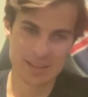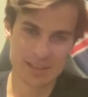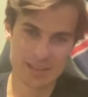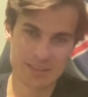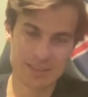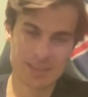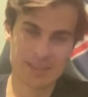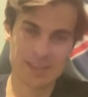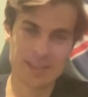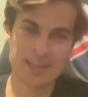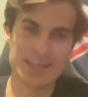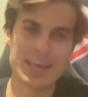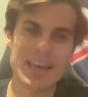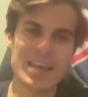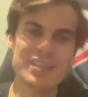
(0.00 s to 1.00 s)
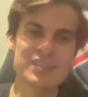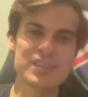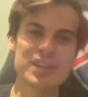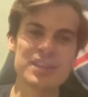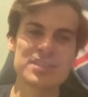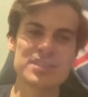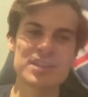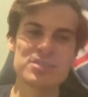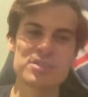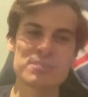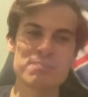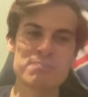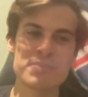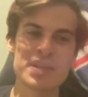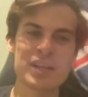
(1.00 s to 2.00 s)
And he eats like such a
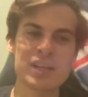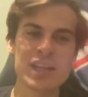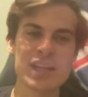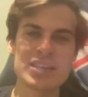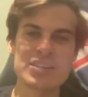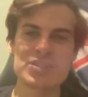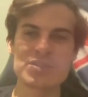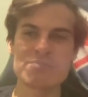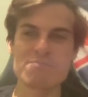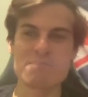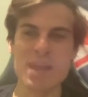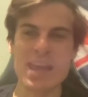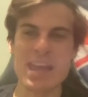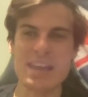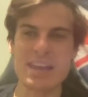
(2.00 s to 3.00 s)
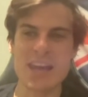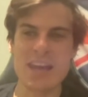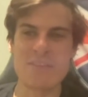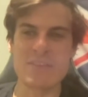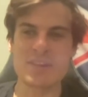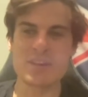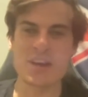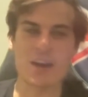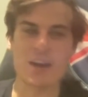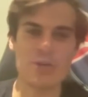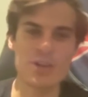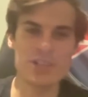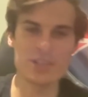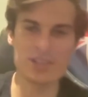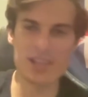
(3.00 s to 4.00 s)
Middle Eastern man having
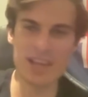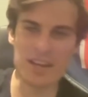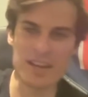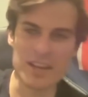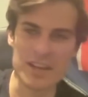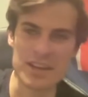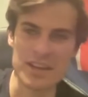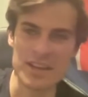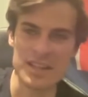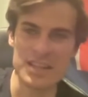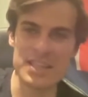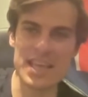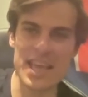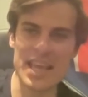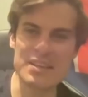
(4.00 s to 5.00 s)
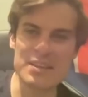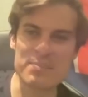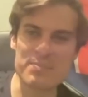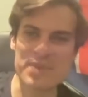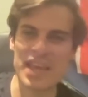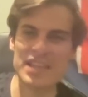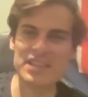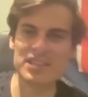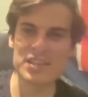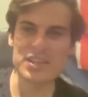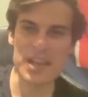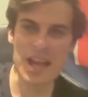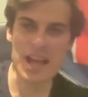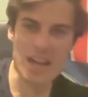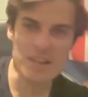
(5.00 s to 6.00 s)
curries that getting a piece of
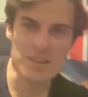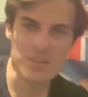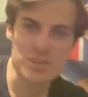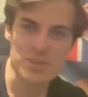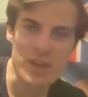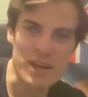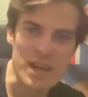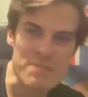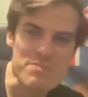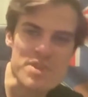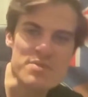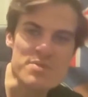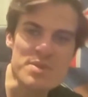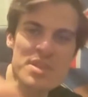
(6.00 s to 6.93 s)
naan and just going like this.